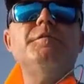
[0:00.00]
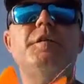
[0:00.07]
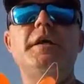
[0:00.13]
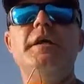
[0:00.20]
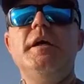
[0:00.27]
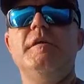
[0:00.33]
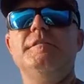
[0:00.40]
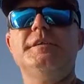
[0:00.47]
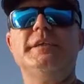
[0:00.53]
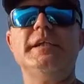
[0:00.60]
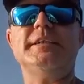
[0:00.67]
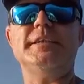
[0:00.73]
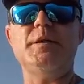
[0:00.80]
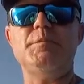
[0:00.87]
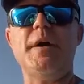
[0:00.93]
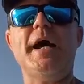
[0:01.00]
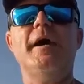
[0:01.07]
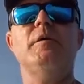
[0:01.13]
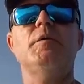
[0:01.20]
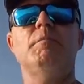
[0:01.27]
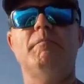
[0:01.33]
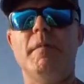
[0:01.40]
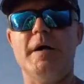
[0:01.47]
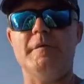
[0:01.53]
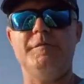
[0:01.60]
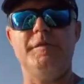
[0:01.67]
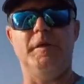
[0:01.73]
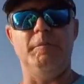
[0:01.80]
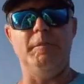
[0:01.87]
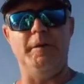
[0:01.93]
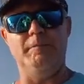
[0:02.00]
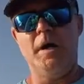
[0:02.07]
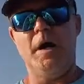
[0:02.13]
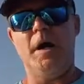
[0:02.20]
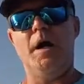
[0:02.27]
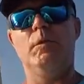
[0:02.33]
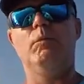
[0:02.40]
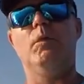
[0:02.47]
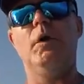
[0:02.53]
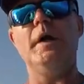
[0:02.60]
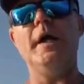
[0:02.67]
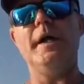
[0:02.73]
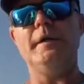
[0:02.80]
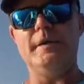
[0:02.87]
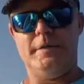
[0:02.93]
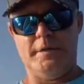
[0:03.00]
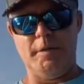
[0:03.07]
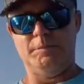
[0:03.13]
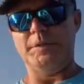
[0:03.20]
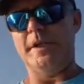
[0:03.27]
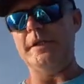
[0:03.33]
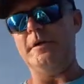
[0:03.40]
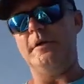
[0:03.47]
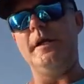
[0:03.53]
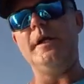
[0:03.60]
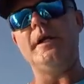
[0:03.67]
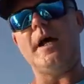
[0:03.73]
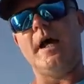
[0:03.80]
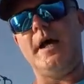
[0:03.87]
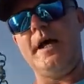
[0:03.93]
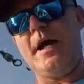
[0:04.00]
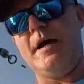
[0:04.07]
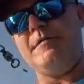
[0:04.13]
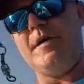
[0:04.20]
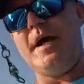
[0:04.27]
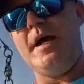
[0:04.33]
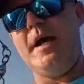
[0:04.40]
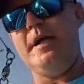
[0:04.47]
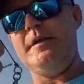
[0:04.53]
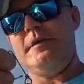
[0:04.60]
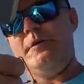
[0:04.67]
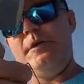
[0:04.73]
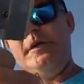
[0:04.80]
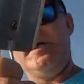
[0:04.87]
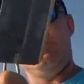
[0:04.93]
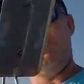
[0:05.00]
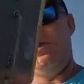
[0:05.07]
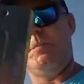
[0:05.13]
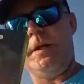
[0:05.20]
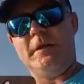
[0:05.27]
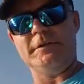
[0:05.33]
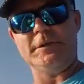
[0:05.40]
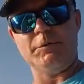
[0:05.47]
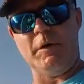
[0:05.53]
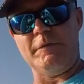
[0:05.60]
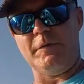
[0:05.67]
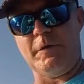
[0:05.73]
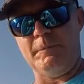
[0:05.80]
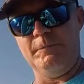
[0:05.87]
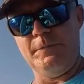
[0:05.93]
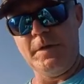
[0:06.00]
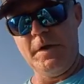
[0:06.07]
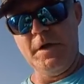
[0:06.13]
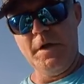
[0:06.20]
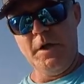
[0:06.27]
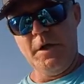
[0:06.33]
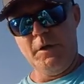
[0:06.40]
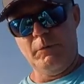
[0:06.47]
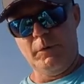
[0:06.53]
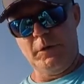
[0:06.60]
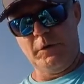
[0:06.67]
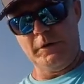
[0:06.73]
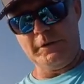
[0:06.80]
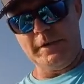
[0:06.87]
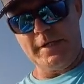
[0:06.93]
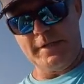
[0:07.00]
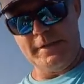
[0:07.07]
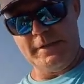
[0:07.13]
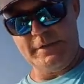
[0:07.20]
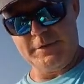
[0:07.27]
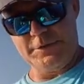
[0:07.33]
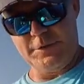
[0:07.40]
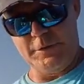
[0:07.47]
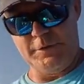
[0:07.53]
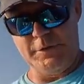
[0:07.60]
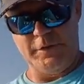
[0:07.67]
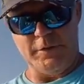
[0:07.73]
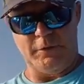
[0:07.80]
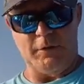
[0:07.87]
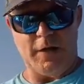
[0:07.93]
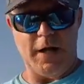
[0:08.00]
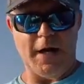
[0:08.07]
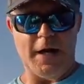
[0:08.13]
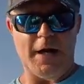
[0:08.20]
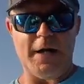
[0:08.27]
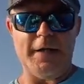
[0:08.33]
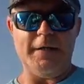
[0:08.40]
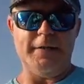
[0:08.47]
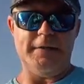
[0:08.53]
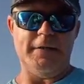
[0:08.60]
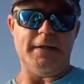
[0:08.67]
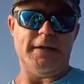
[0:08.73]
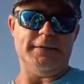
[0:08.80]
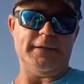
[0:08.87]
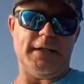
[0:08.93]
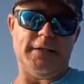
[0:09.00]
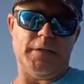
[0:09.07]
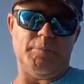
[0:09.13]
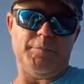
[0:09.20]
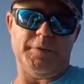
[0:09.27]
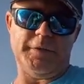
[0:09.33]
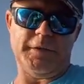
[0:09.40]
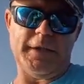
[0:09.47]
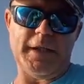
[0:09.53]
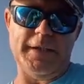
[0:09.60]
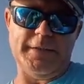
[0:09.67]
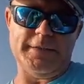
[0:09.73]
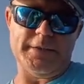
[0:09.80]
feet of 60 pound monofilament. On one end, the planer end, I have a 300 pound swivel. We hook that into the little eye that is on the plate